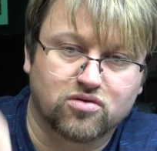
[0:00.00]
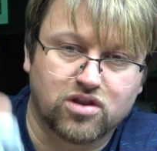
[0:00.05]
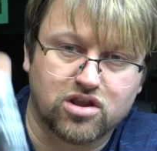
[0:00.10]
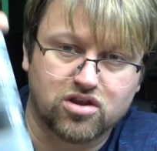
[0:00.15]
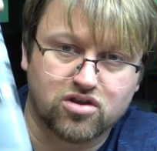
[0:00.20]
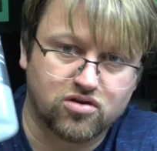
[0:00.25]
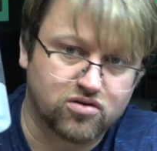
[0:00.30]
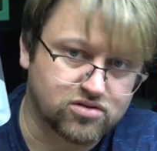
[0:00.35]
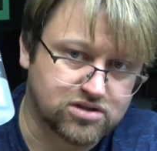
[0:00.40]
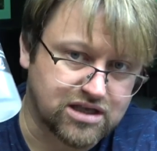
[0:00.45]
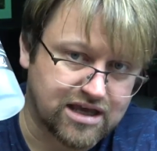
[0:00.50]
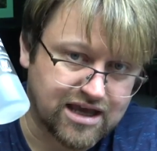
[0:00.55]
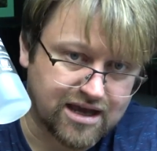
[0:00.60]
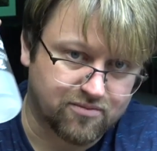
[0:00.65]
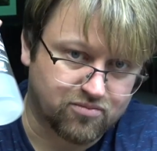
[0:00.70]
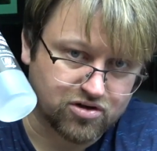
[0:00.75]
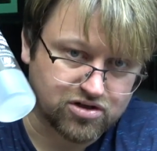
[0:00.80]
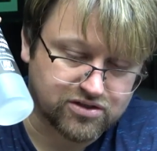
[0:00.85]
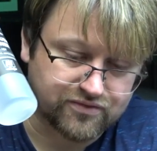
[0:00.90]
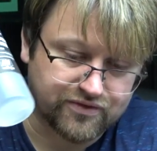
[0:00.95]
that you use the
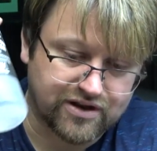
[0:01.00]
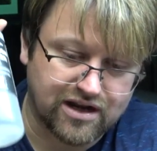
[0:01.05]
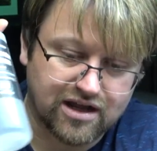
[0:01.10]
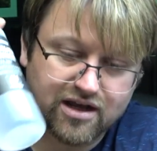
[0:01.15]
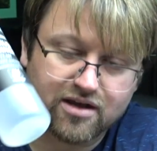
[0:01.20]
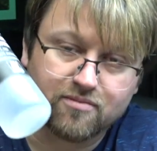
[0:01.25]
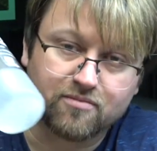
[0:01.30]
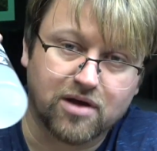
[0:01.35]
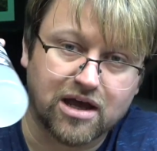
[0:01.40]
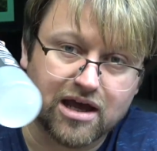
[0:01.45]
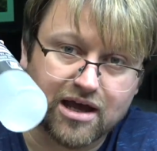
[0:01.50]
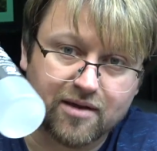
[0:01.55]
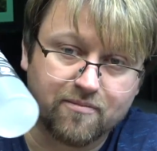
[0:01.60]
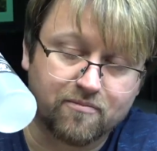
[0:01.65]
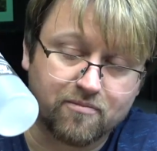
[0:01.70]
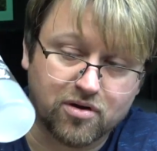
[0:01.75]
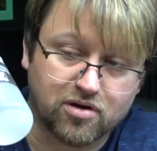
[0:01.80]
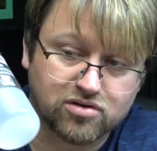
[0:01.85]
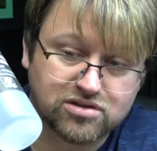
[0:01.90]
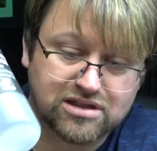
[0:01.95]
airbrush thinner,
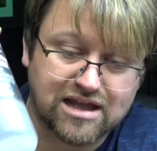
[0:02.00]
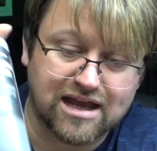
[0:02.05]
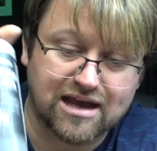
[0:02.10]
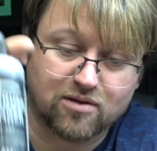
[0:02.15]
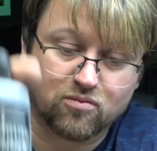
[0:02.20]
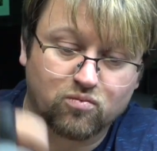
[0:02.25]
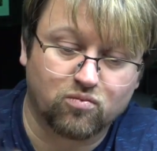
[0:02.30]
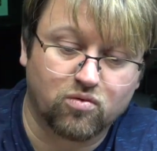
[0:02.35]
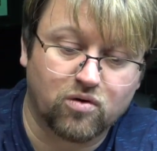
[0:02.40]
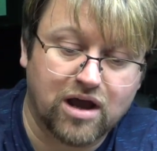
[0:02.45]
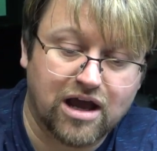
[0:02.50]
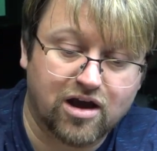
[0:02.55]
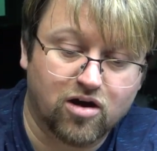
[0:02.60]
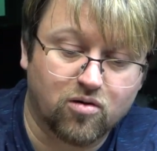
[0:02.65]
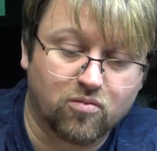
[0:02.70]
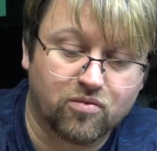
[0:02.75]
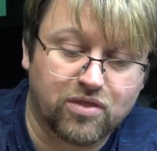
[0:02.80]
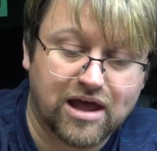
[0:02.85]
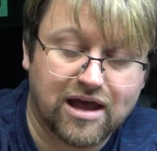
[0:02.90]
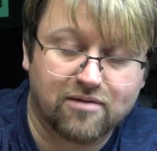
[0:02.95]
because that will
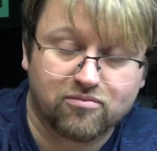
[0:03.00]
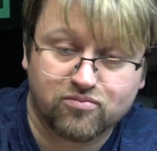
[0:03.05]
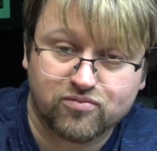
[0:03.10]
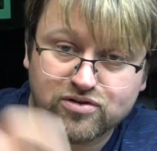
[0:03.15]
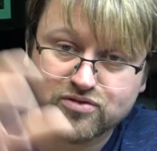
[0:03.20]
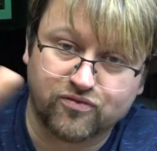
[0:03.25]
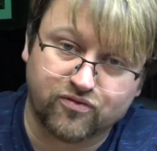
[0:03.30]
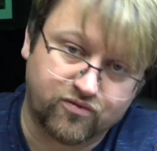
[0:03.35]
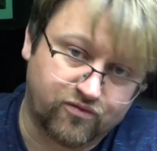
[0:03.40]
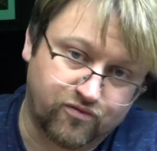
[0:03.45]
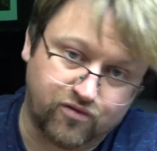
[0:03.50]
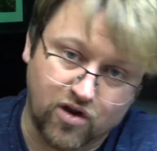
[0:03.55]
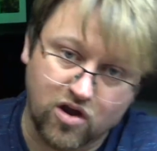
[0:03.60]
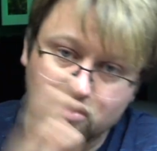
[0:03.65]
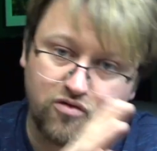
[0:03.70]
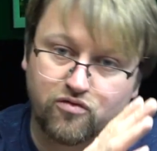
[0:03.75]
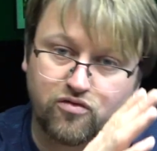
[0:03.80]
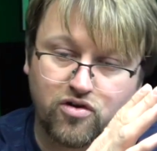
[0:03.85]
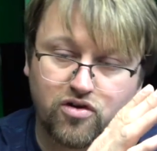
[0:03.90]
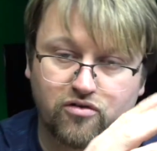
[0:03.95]
help that
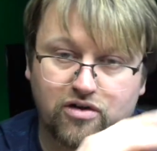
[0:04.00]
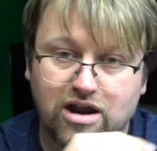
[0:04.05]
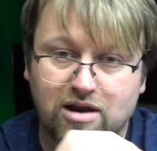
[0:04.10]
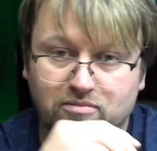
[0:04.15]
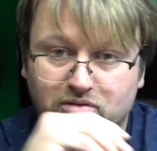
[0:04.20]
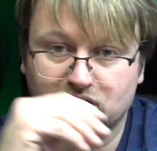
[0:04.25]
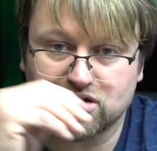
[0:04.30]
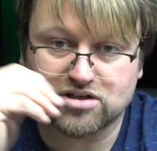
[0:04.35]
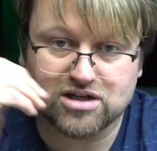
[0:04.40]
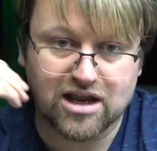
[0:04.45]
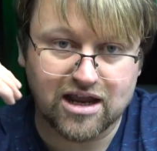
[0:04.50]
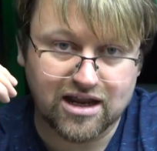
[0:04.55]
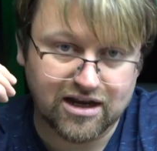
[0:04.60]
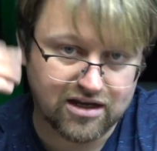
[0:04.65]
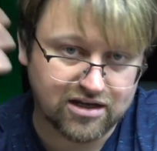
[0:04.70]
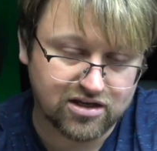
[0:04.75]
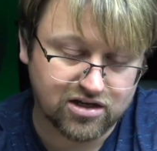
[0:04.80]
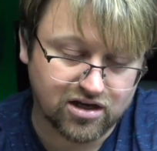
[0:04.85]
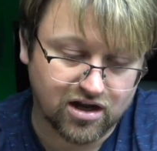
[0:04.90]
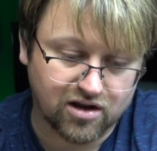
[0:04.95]
flow through your airbrush,
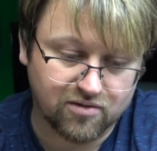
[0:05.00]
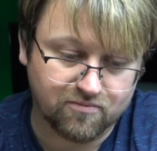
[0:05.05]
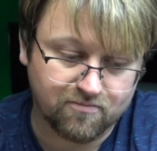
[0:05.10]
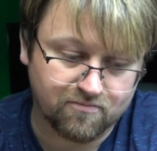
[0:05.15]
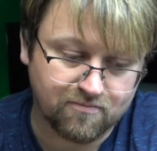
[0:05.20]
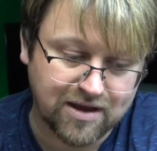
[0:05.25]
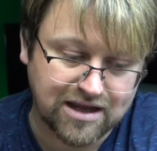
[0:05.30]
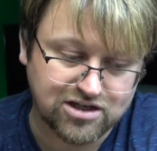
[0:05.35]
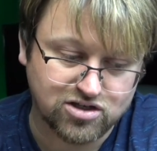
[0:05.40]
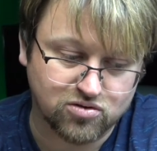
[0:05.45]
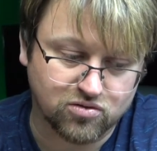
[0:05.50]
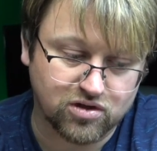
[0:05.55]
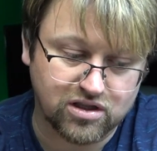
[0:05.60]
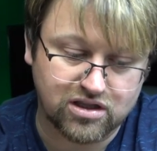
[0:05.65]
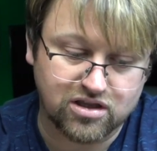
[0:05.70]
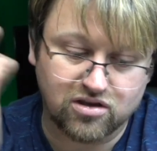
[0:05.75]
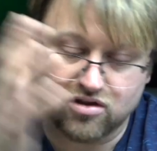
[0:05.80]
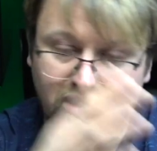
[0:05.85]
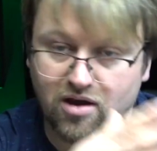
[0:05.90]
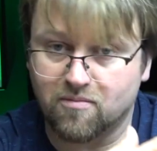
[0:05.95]
and you know, make sure that
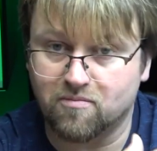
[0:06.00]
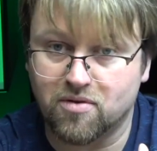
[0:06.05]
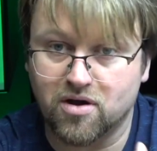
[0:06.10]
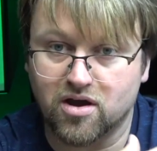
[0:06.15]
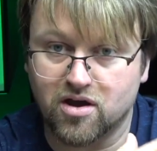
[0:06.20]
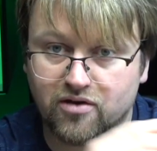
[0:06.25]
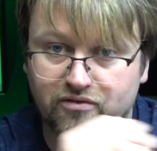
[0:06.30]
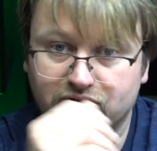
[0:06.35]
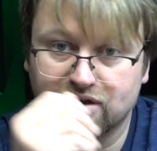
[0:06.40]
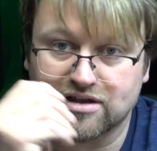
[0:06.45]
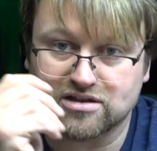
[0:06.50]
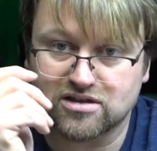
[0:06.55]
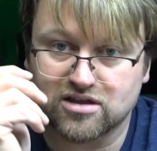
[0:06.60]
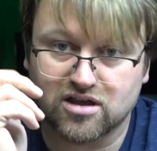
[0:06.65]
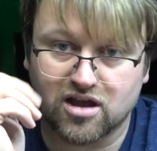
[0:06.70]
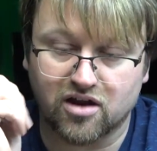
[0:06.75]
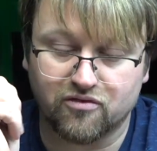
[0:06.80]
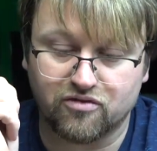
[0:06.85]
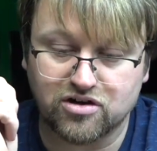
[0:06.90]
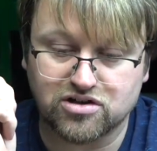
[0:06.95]
you got perfect
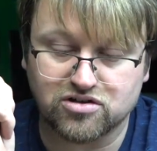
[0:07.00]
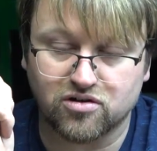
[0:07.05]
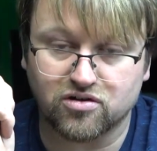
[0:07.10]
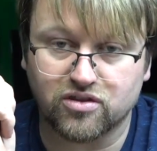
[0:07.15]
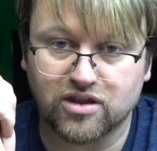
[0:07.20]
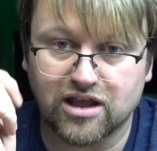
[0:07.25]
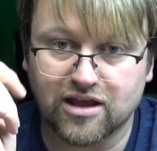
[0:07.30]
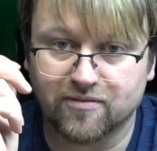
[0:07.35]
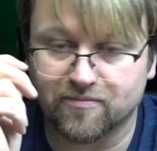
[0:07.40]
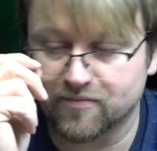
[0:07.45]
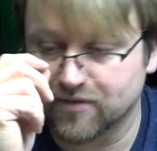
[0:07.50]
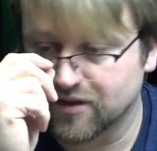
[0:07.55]
coverage on there.